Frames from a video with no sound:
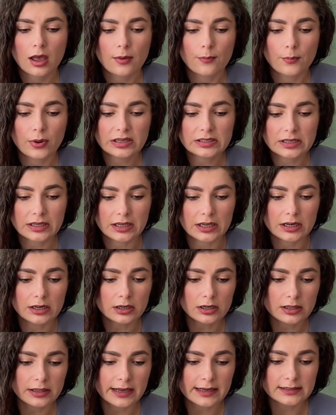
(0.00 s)
But
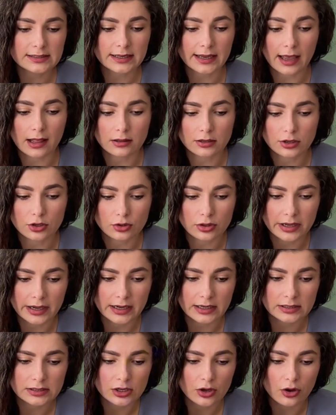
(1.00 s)
here let's
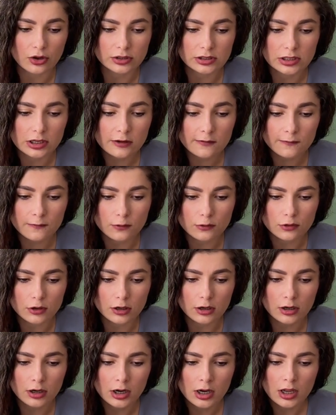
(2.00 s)
calculate. On
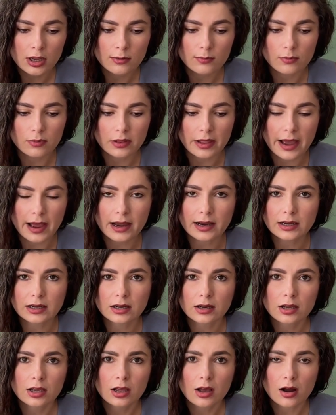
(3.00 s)
d4, black
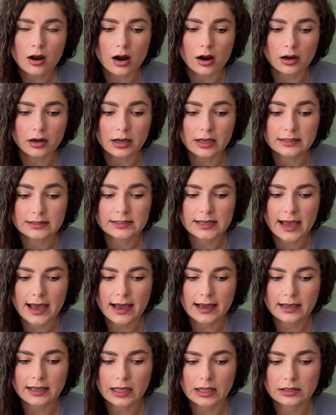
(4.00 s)
are
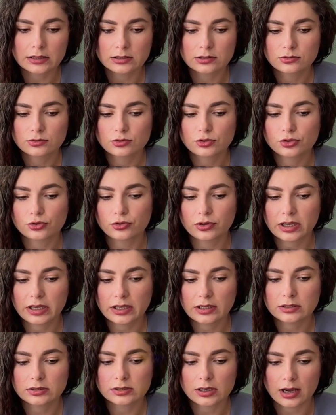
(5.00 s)
attacking
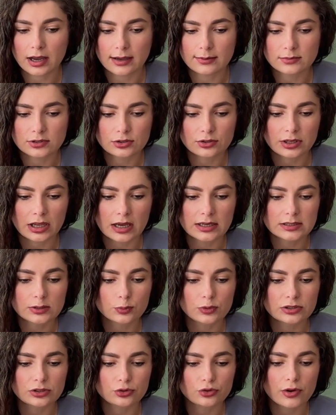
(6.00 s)
3 times, yes,
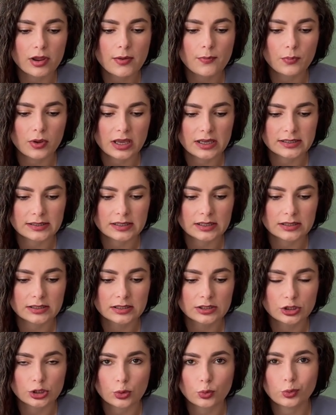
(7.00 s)
with 3 pieces.
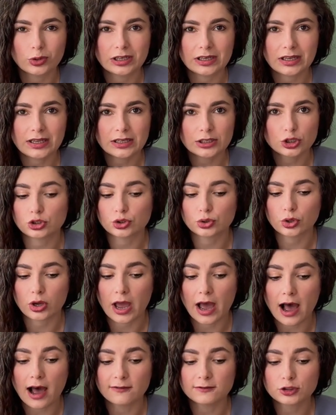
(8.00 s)
So we need to
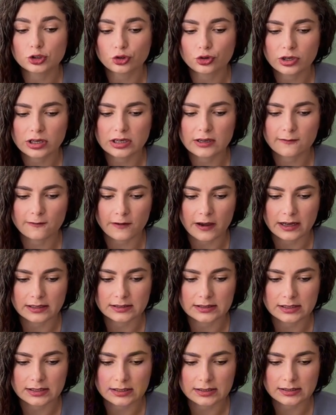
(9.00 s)
have 3
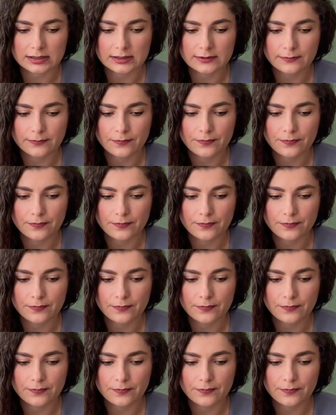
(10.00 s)
defenses.